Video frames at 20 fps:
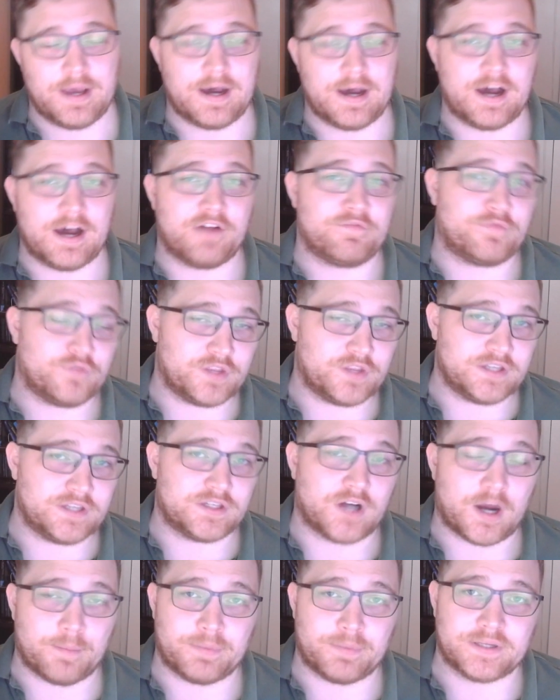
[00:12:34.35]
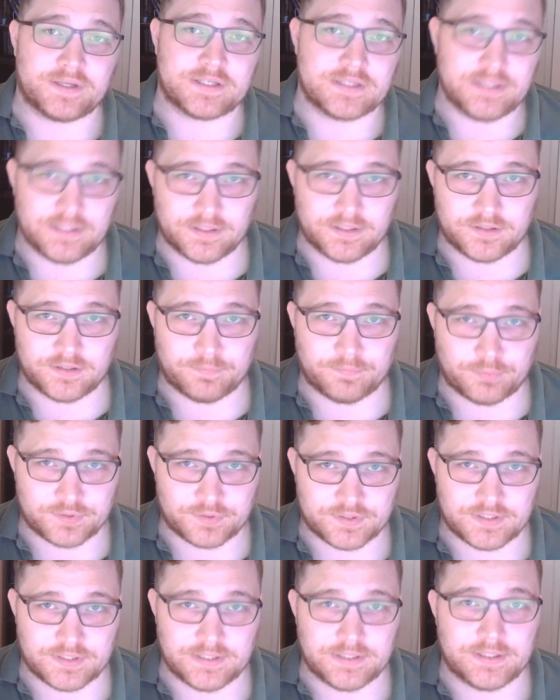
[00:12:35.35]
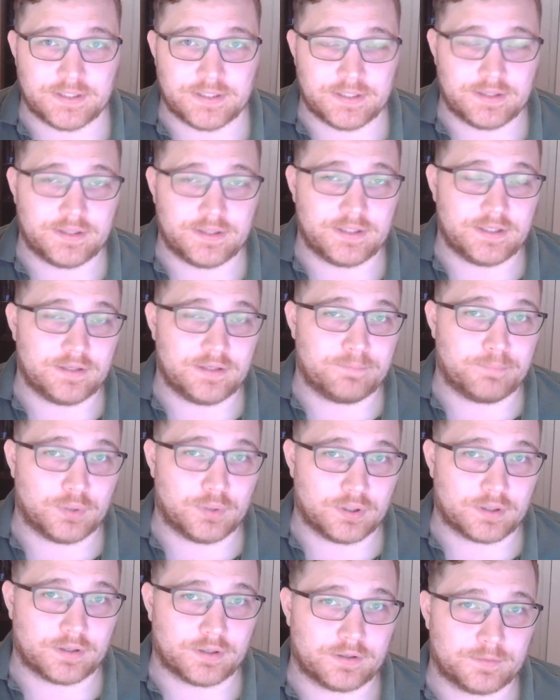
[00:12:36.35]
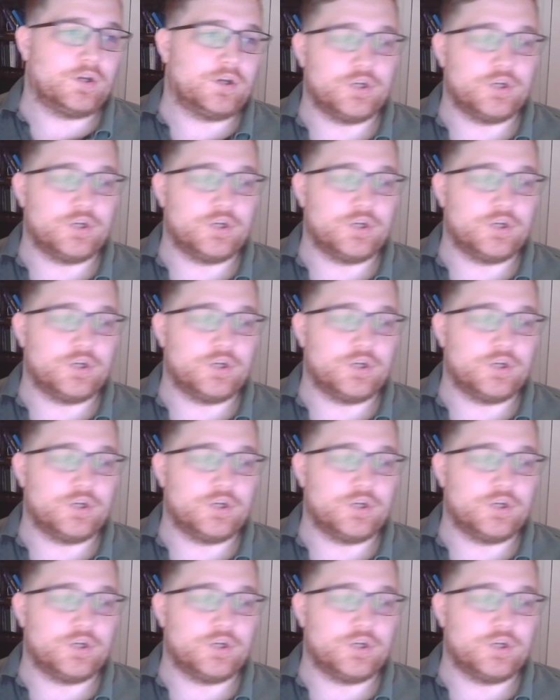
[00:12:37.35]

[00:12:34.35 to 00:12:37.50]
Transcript: for the topics needed to proceed in the book.